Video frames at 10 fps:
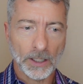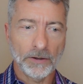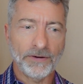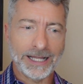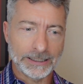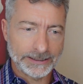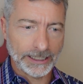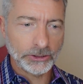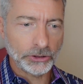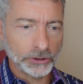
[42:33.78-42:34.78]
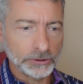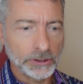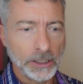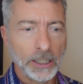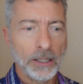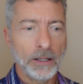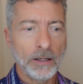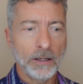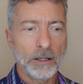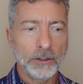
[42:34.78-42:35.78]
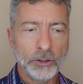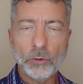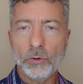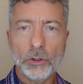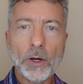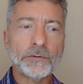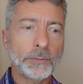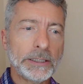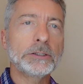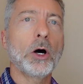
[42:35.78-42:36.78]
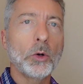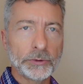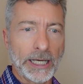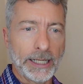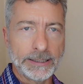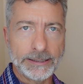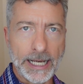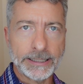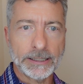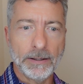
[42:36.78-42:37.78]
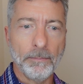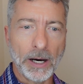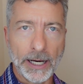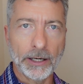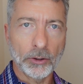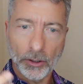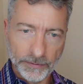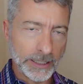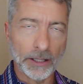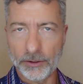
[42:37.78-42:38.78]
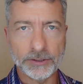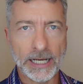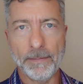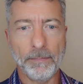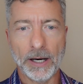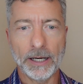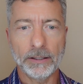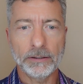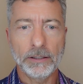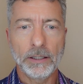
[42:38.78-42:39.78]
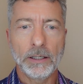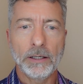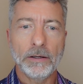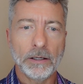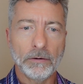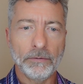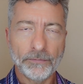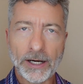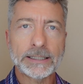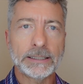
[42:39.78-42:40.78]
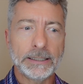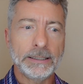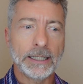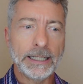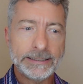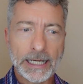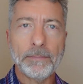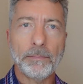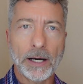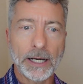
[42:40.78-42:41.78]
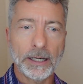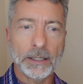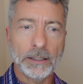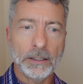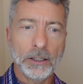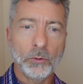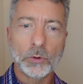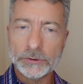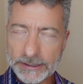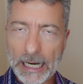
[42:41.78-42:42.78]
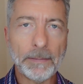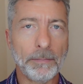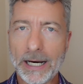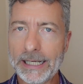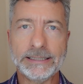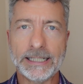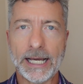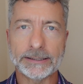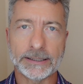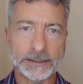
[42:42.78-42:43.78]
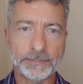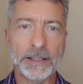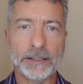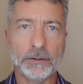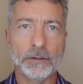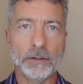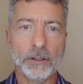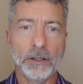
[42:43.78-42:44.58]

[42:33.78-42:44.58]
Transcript: validation, you have to be told that debt buyer of another debt buyer. And frankly, a debt buyer will not buy debt that's been